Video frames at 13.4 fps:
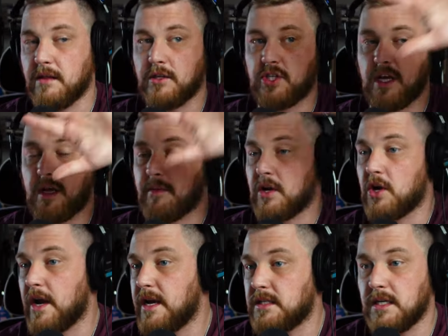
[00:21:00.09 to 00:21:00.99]
in the gym and
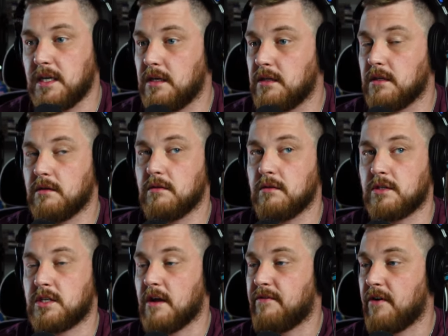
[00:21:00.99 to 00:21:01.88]
crazy
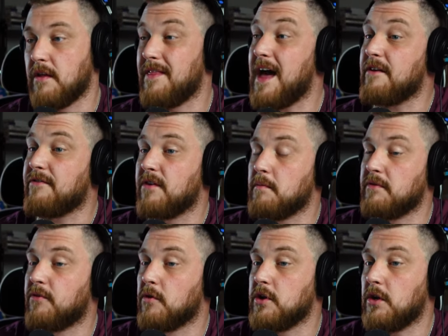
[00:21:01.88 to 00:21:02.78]
stuff on that front
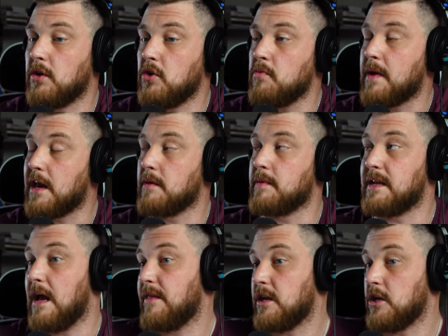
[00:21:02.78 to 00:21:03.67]
before you knew better, but
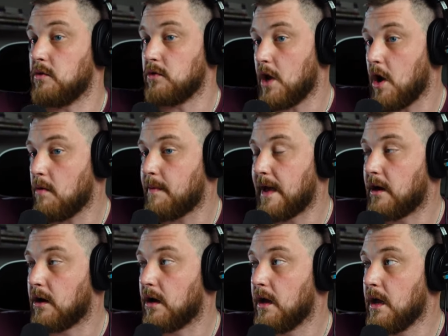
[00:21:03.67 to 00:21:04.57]
now that you know
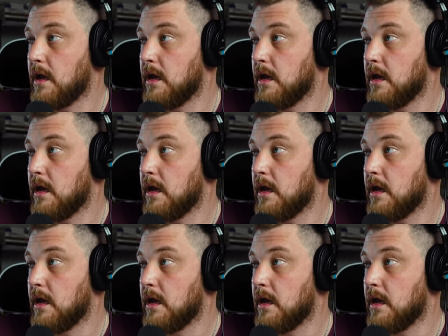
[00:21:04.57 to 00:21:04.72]
better,